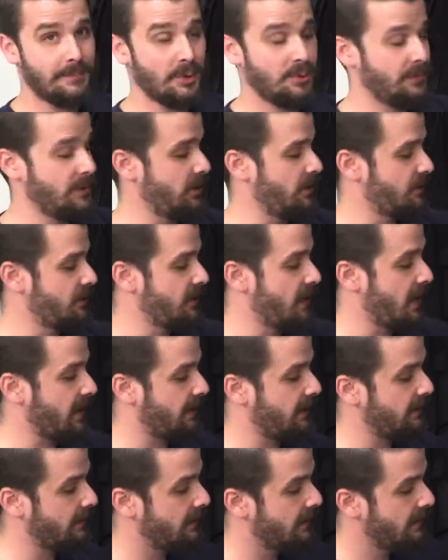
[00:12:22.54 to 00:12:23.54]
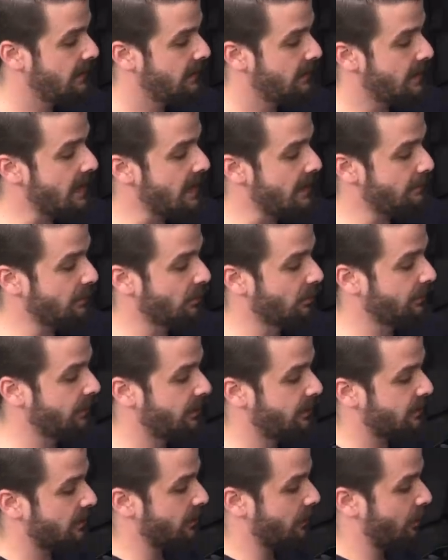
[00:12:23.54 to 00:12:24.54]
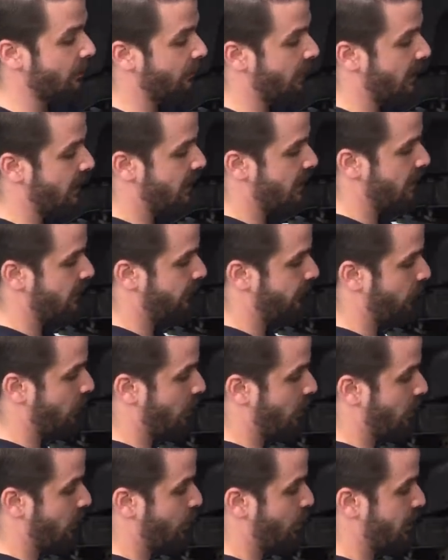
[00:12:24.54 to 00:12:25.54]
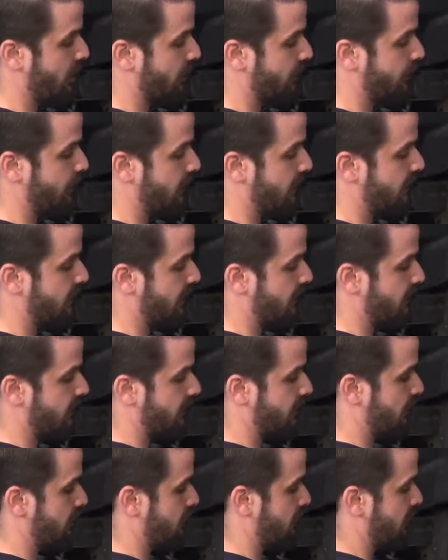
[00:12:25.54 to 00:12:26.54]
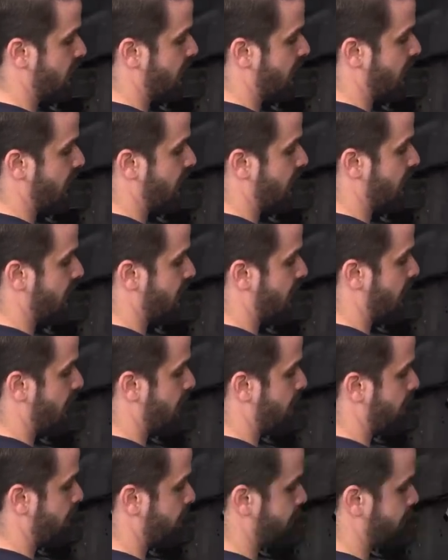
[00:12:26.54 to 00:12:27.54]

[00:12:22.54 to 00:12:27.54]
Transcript: millimeter socket. Eight millimeter is gonna go right here for our wheel speed sensor. Let's take this out.